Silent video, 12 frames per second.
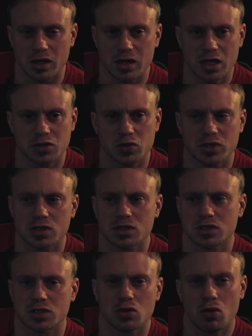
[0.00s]
And that's what
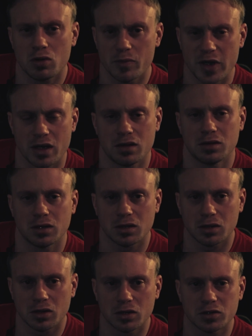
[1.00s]
this is all about.
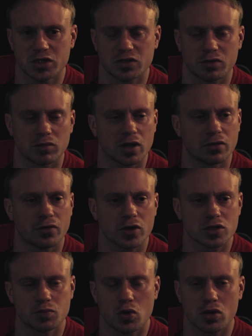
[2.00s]
You know, just from the
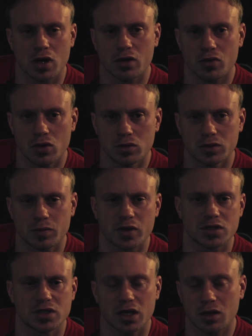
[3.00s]
first book I wrote to
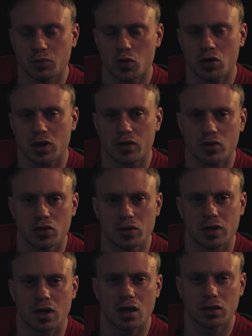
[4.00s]
my second book I
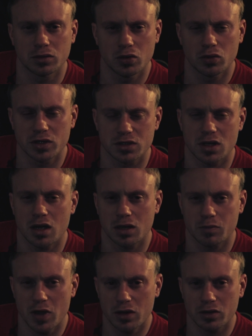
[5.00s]
wrote, and now I'm doing this
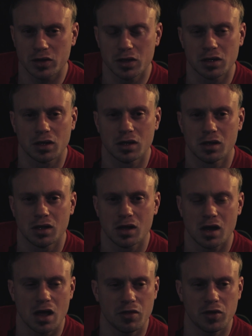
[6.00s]
documentary,
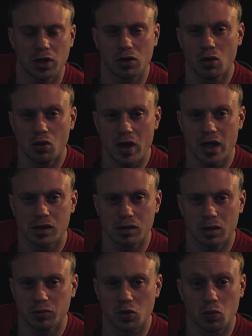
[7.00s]
I think it all adds
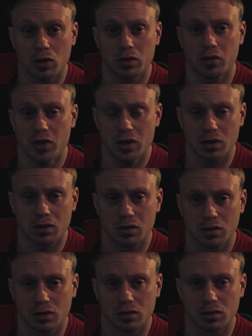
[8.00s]
up to one thing.
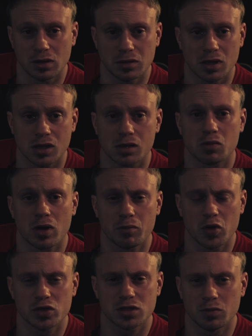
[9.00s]
That this is what I'm
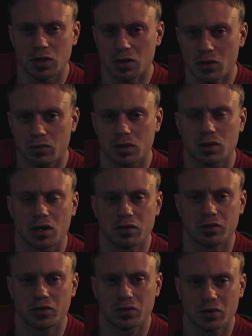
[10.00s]
supposed to be doing in
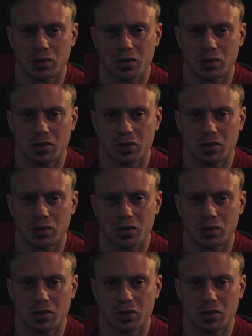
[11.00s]
life.